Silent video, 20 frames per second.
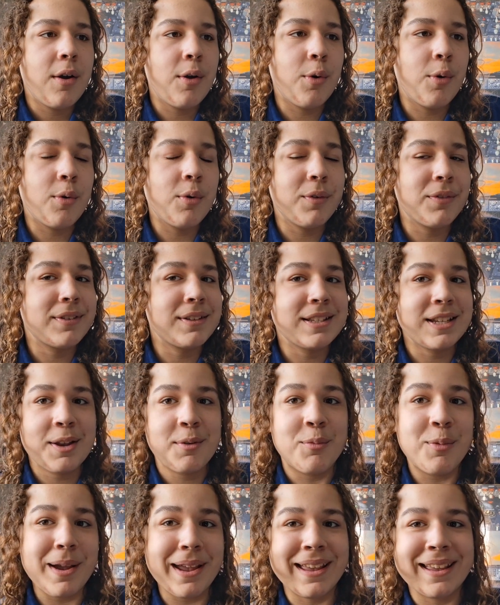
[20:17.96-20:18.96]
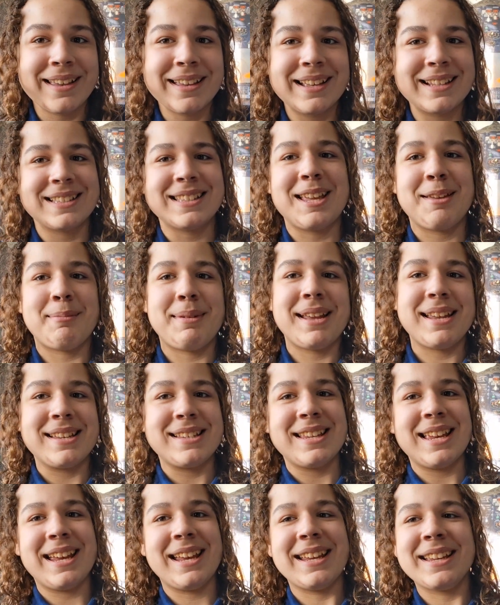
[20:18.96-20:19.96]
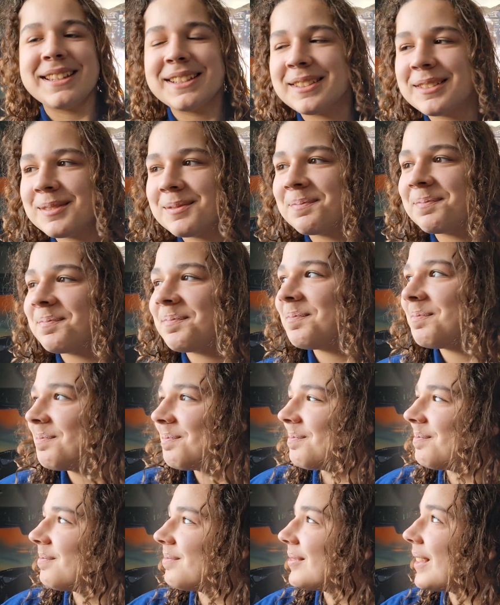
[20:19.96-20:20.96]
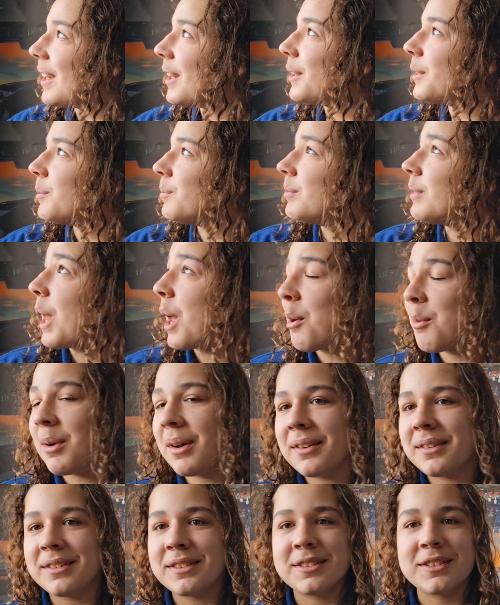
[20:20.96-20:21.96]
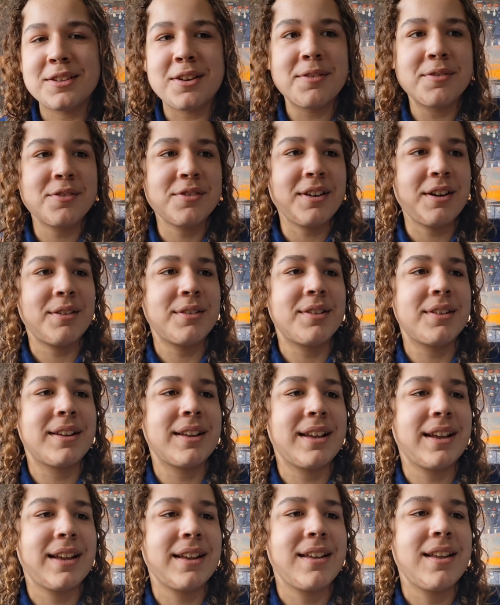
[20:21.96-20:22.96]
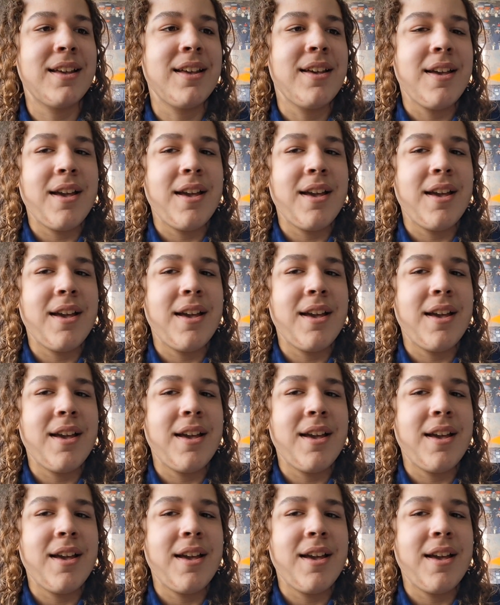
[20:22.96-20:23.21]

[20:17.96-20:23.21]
Or on the same wing, as they may say. No one, tough crowd, okay.